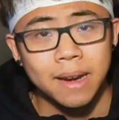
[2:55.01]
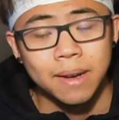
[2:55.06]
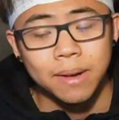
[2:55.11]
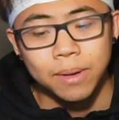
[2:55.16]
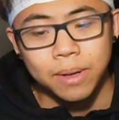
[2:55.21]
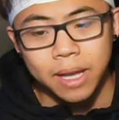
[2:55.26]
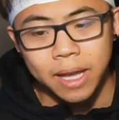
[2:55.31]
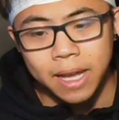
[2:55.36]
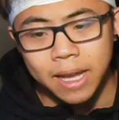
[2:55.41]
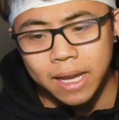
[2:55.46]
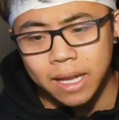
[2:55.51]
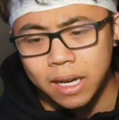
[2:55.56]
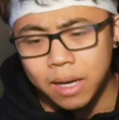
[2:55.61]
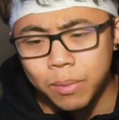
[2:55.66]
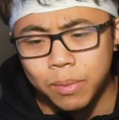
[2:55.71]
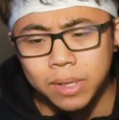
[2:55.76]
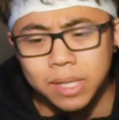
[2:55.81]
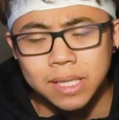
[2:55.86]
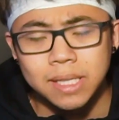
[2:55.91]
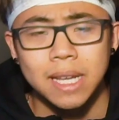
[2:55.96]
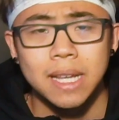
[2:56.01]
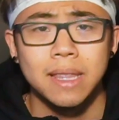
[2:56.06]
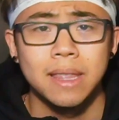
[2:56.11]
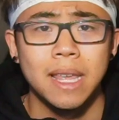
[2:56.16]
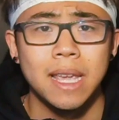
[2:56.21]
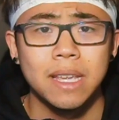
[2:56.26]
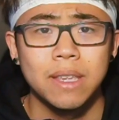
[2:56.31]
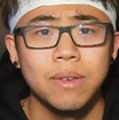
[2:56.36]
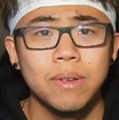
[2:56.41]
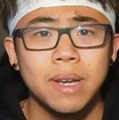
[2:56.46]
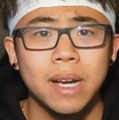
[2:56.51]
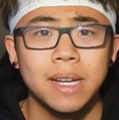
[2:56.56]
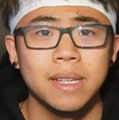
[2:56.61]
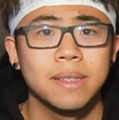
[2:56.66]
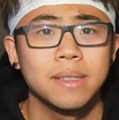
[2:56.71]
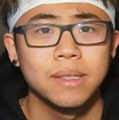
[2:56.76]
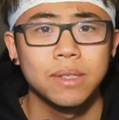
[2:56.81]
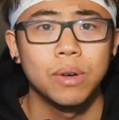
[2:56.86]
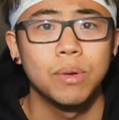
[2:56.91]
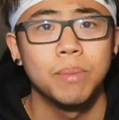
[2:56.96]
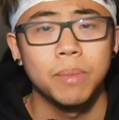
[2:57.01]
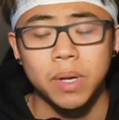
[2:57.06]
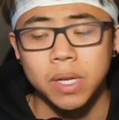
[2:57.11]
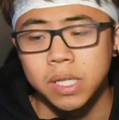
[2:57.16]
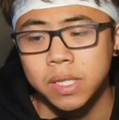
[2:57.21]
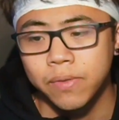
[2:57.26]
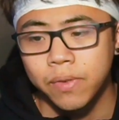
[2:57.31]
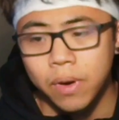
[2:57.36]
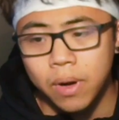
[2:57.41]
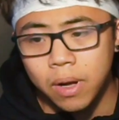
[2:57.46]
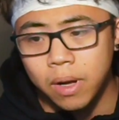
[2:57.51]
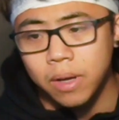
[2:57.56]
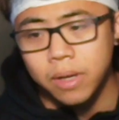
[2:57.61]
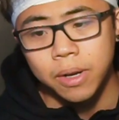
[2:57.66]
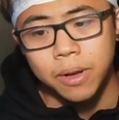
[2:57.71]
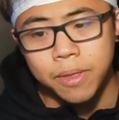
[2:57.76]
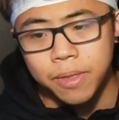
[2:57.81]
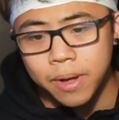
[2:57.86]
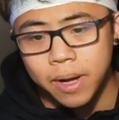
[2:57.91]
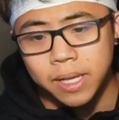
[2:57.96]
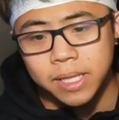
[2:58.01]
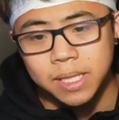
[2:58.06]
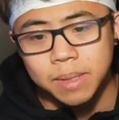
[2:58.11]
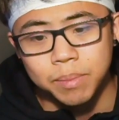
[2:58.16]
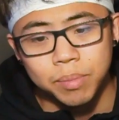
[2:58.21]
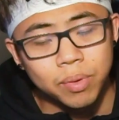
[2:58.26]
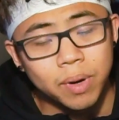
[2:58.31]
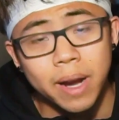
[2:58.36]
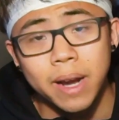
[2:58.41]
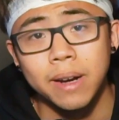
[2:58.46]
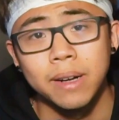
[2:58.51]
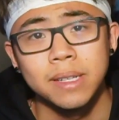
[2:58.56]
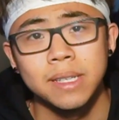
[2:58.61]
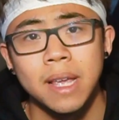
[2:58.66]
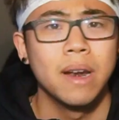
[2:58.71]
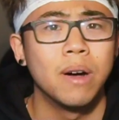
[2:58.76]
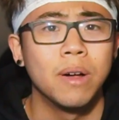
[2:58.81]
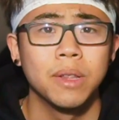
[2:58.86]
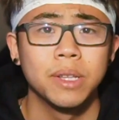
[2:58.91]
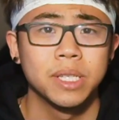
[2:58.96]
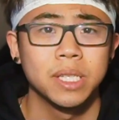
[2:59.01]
Okay, and I want to say thank you guys so much for all your your thoughts and prayers and all the